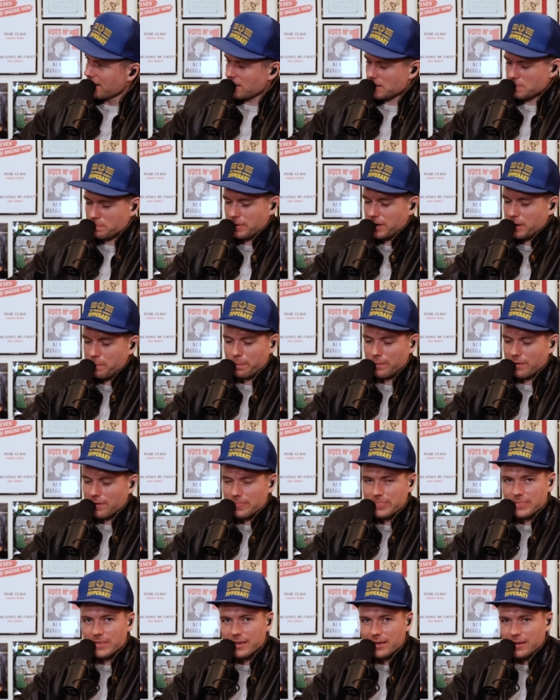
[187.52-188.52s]
There's people
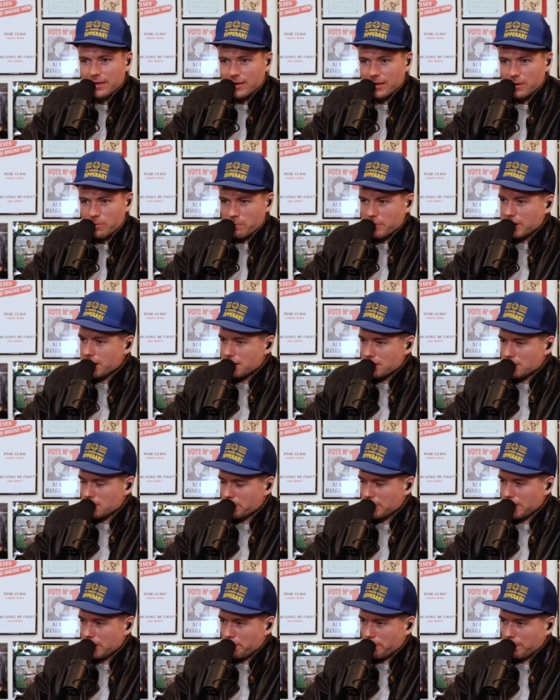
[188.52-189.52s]
uh,
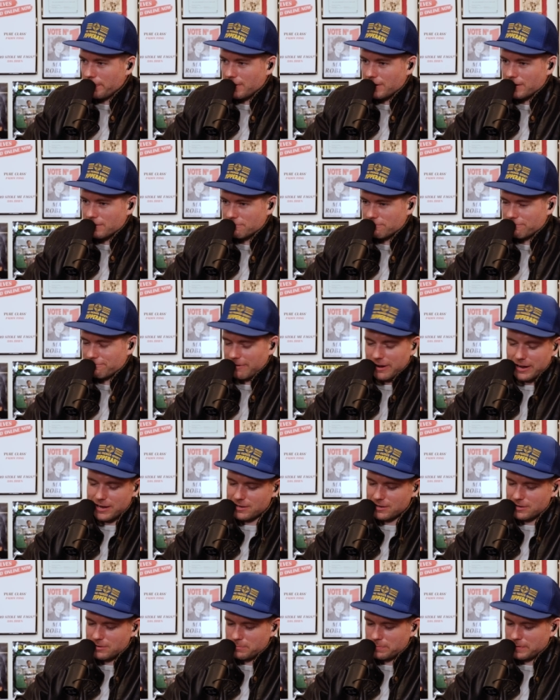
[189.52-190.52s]
meeting people and
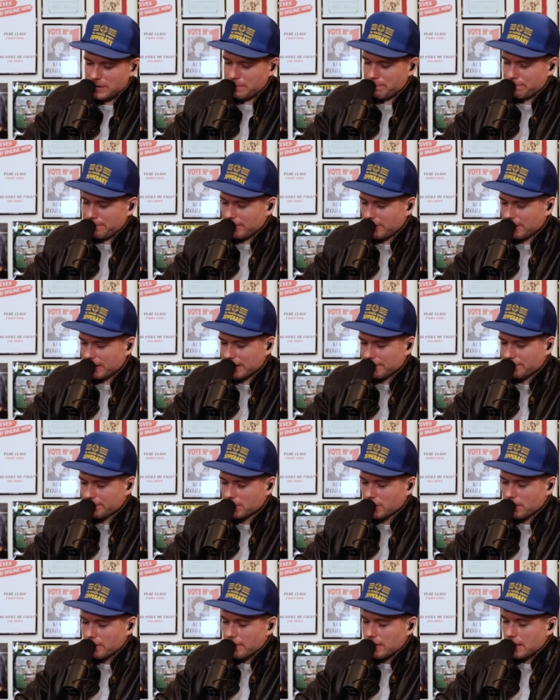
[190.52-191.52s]
finding people and
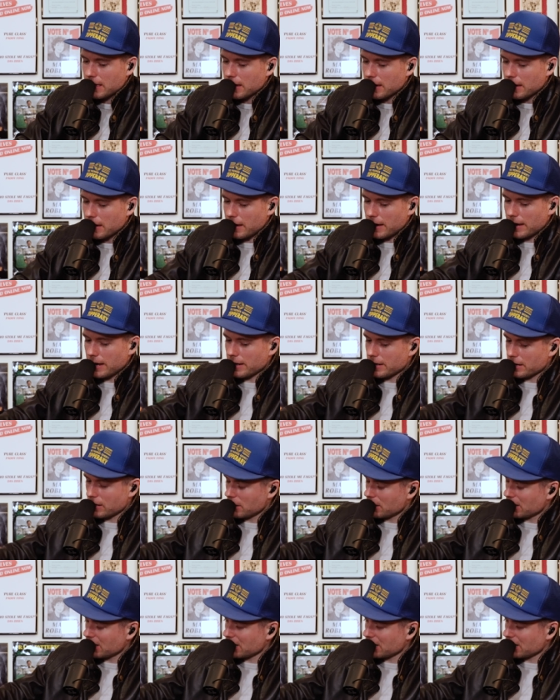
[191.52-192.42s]
uh,